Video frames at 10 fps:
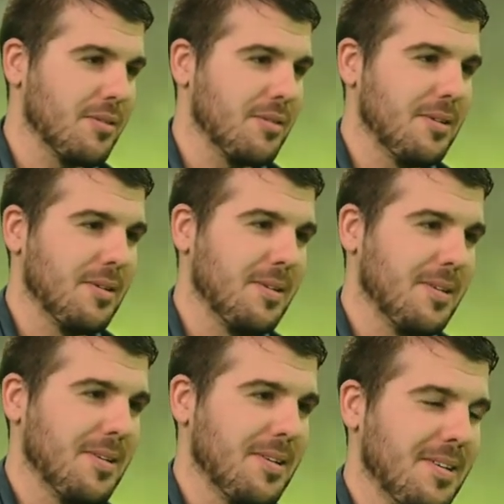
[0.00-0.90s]
Oh, he'll be
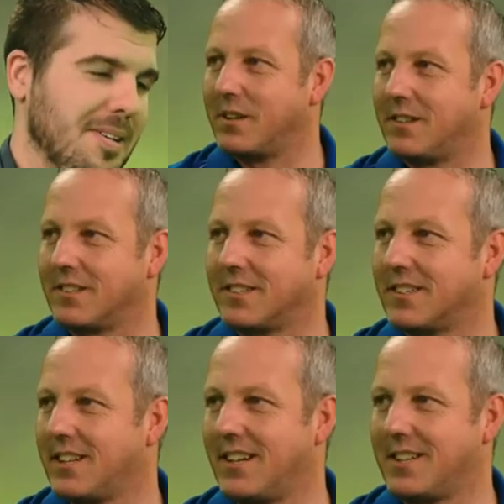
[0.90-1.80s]
on top of the world.
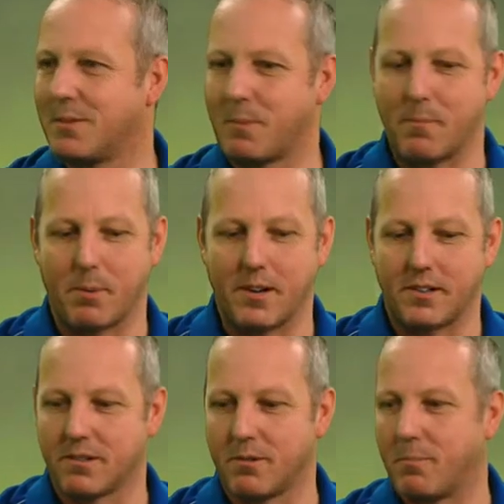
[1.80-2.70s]
To
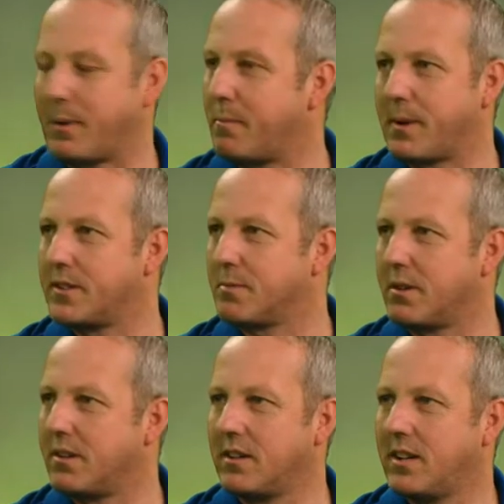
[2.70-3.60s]
go and beat
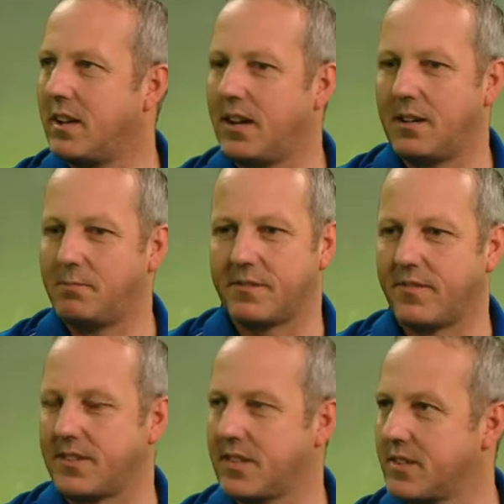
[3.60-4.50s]
Peterborough,
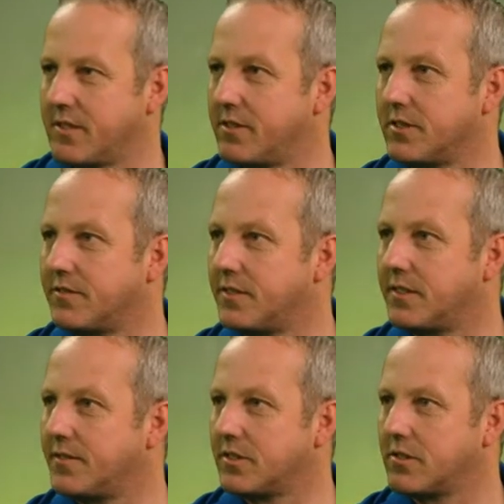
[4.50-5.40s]
fantastic result for Scunthorpe.